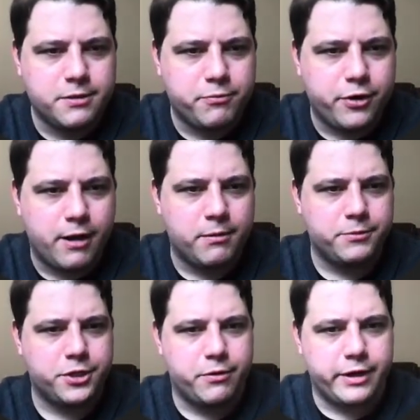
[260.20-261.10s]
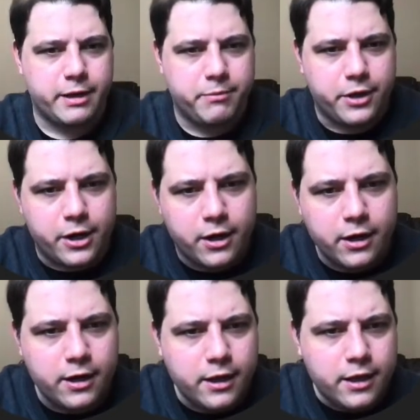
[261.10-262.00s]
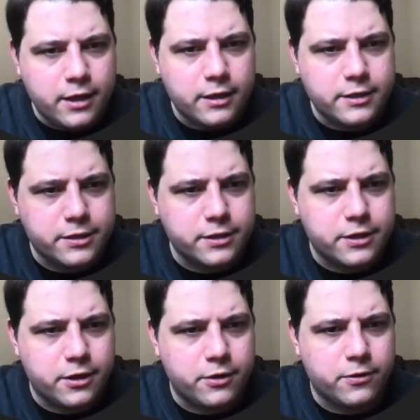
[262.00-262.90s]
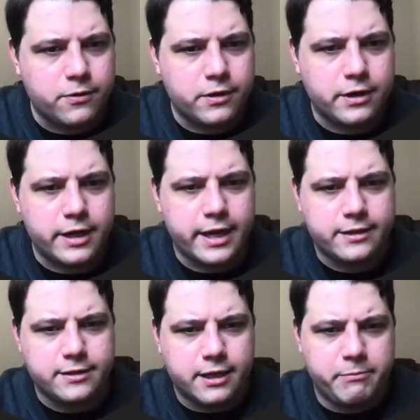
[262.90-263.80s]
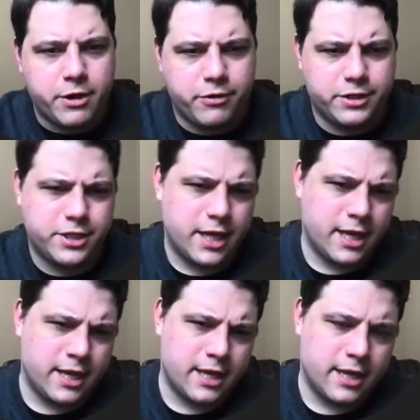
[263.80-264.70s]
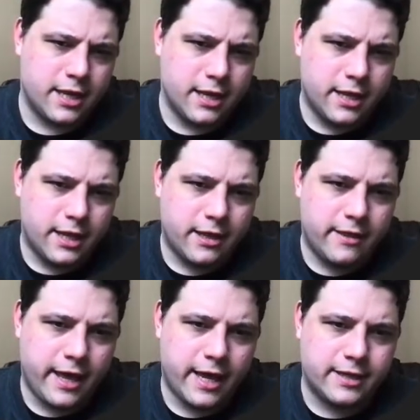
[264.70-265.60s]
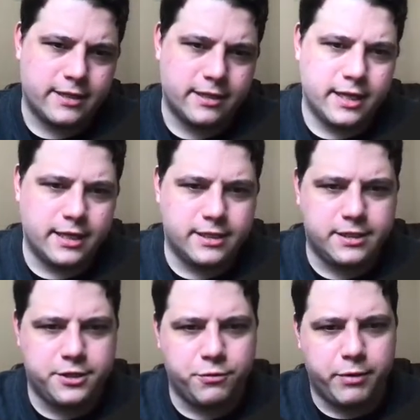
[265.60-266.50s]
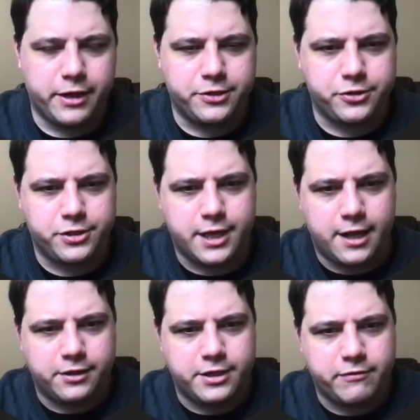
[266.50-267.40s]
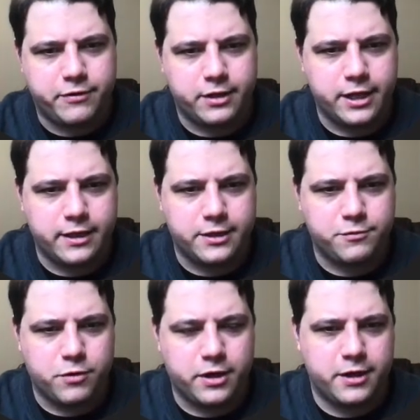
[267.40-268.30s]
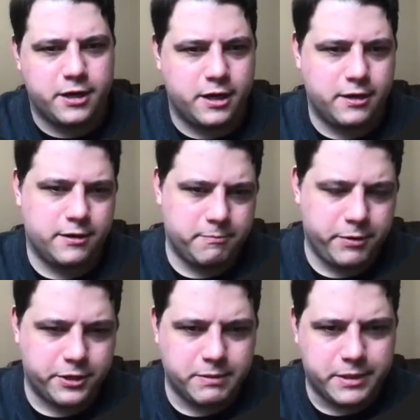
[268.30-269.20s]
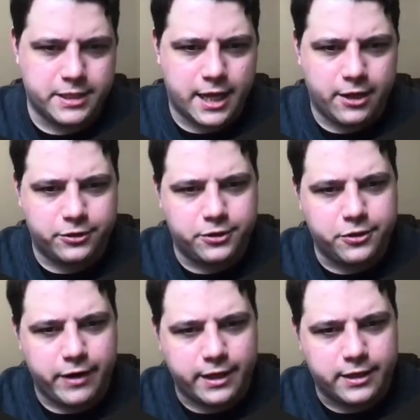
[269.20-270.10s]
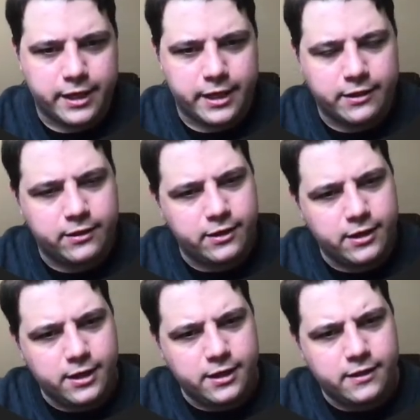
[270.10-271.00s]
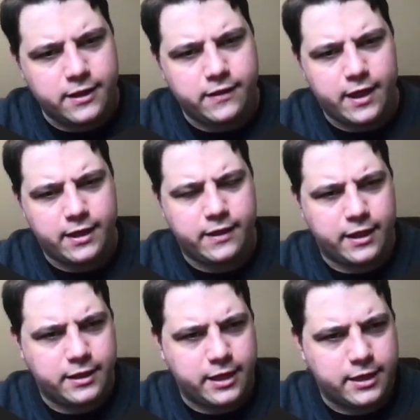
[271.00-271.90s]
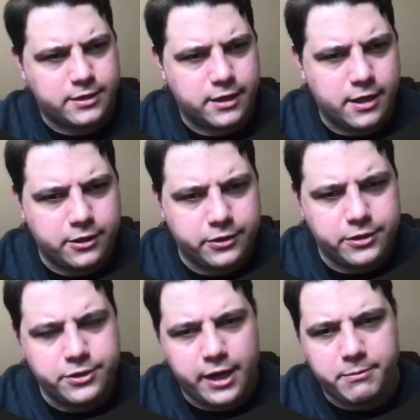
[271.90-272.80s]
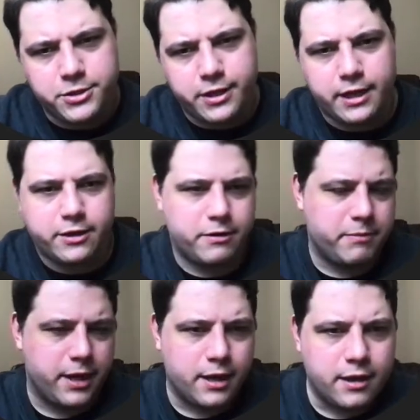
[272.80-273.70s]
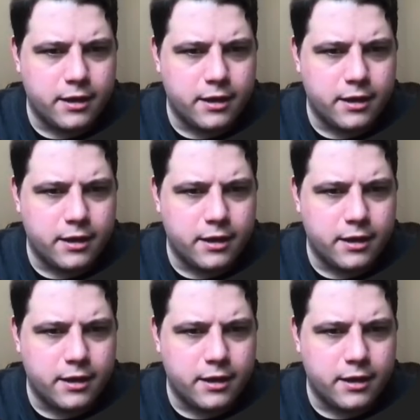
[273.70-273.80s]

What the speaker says: problems showing up there. Let's go next. I'm noticing that these two buttons are styled differently. This one appears to be styled correctly, and then that link isn't colored the same, so that could be